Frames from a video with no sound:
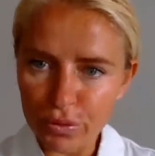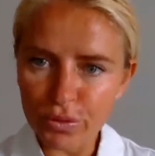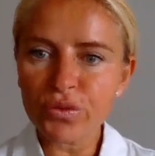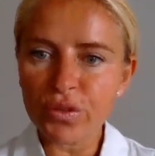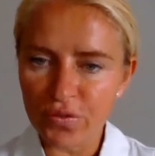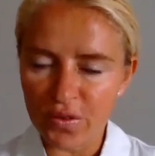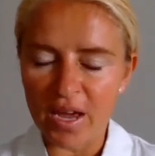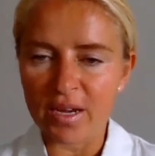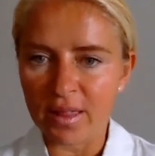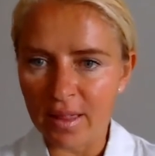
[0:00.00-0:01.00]
proved the
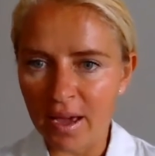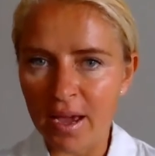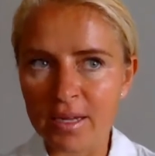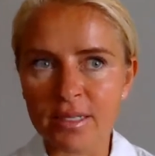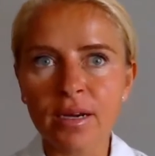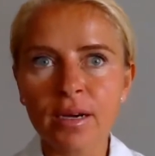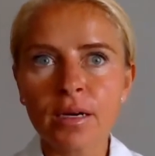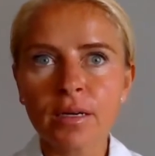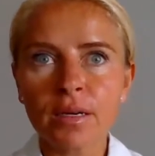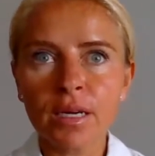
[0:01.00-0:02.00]
fact that
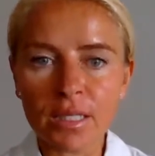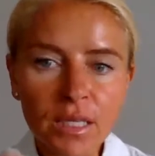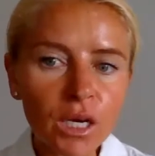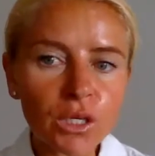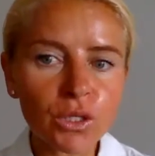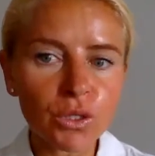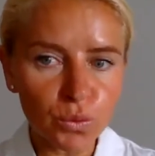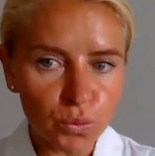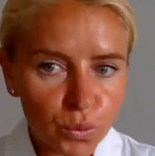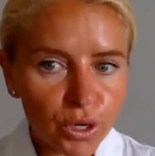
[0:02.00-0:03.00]
it
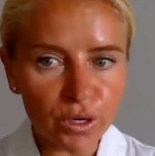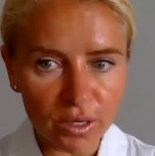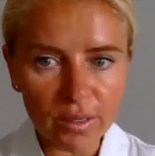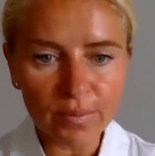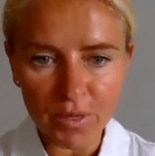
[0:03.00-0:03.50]
does work.